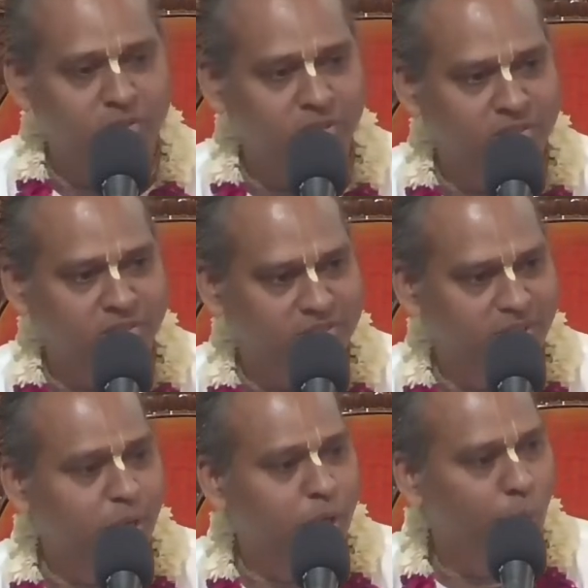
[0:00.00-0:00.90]

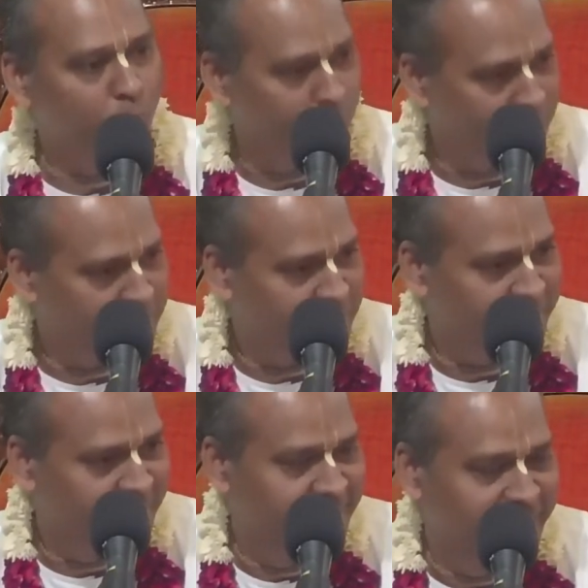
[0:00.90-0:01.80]
versus
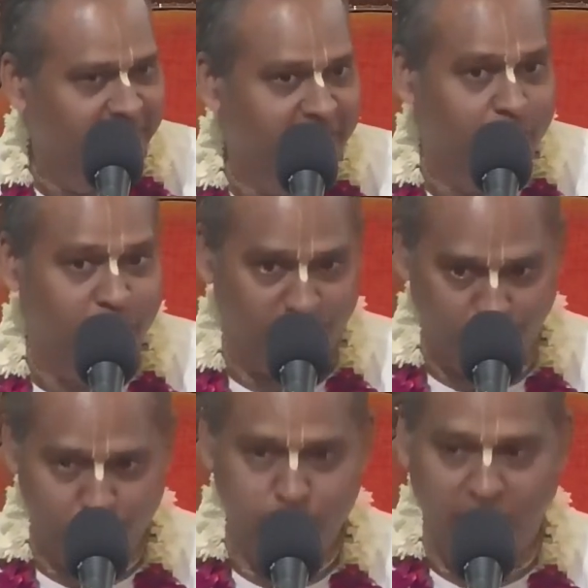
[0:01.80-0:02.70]
Kauravas.
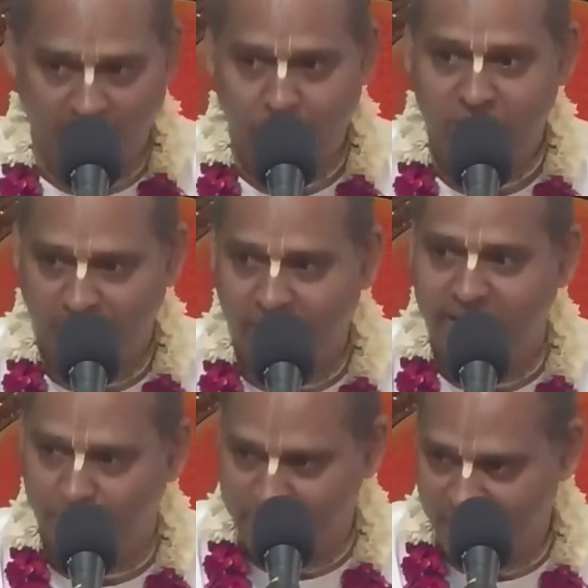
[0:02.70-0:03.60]
But Pandavas
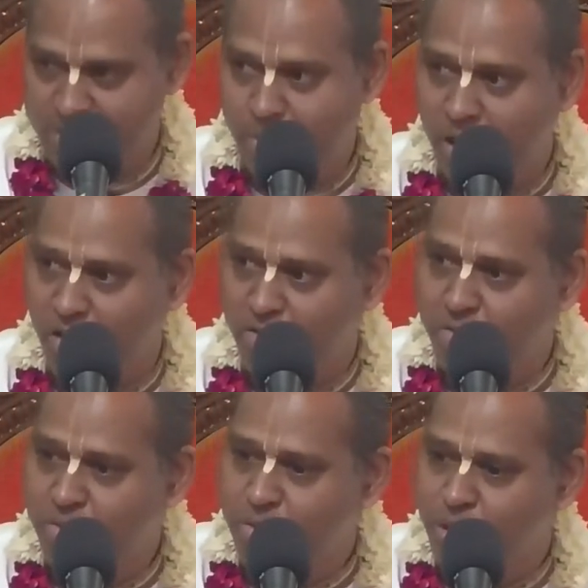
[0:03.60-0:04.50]
are themselves part
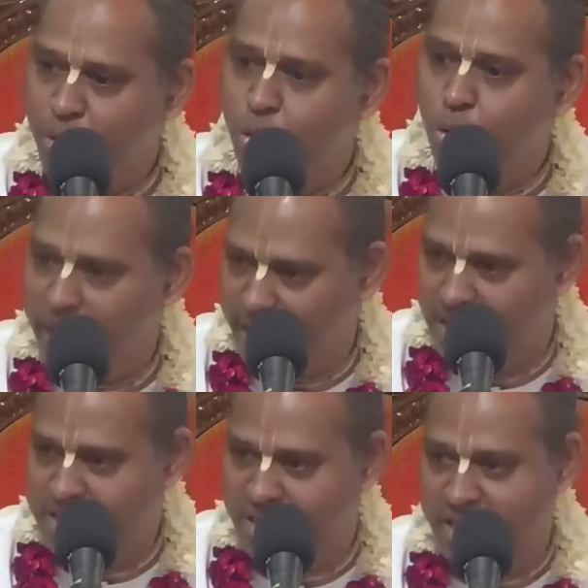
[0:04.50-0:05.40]
of the Kuru
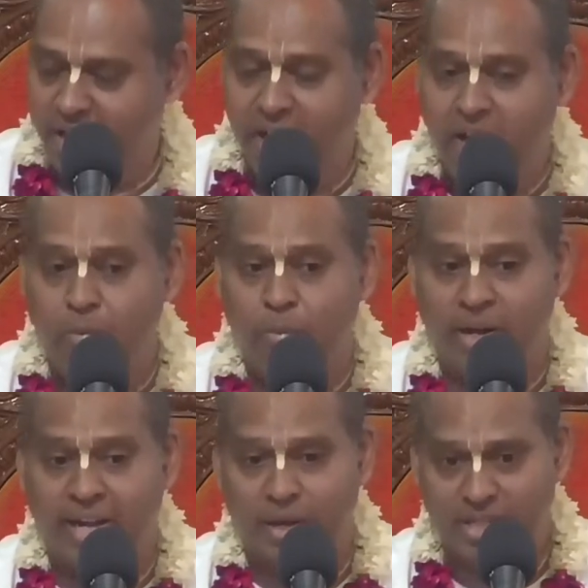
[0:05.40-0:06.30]
dynasty.
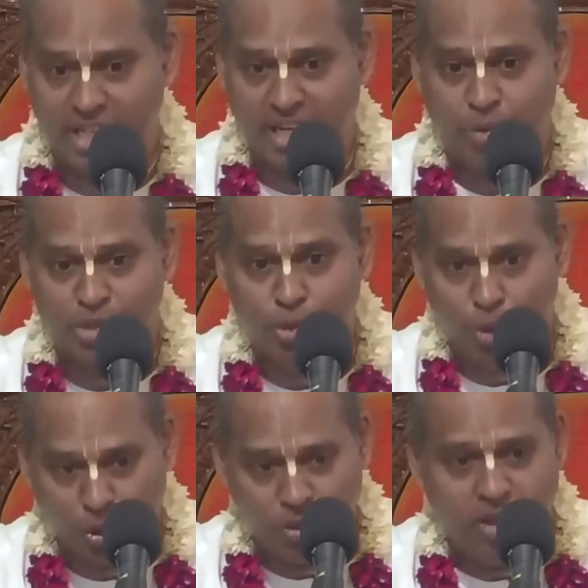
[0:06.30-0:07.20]
But it was
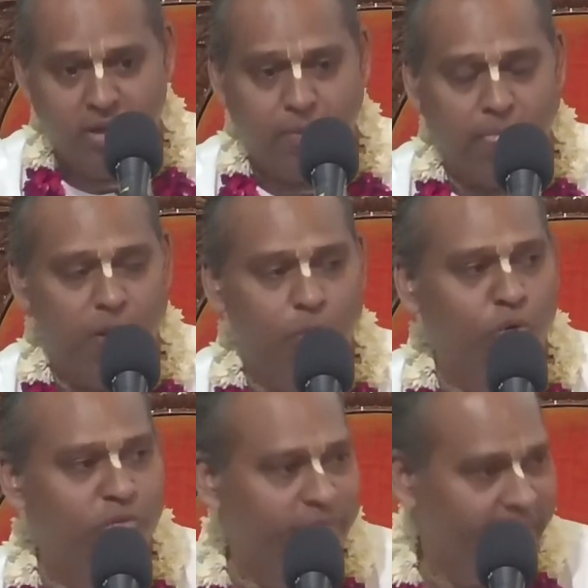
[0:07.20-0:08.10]
Duryodhan
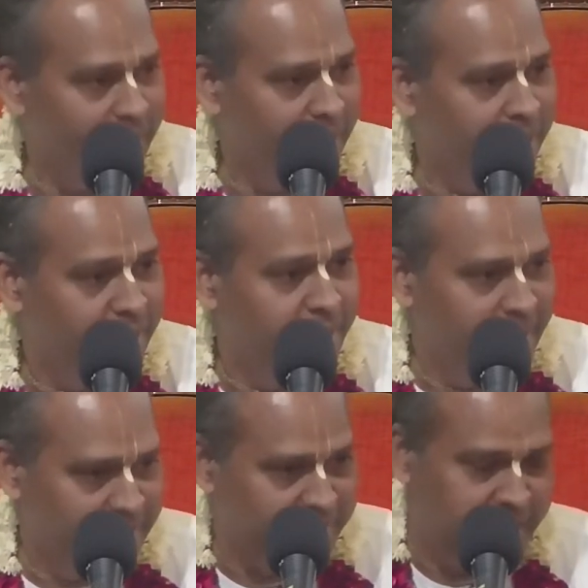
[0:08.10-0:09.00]
who felt,
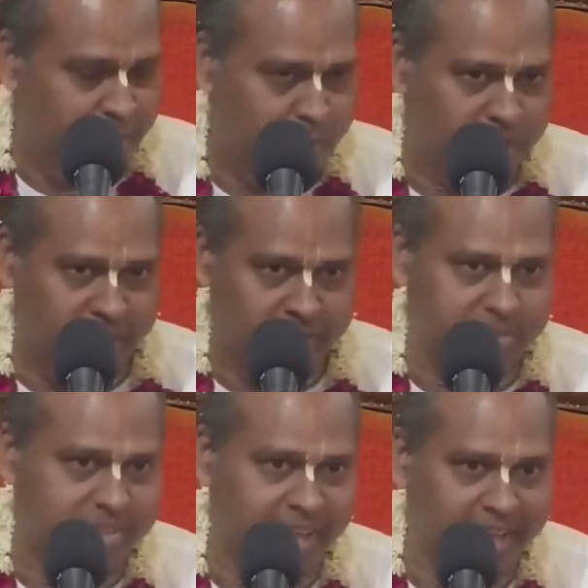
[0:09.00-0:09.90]
it was
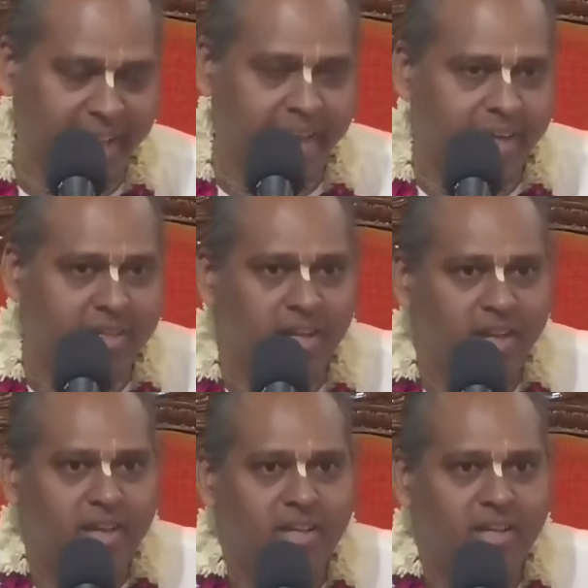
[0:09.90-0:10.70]
his thinking and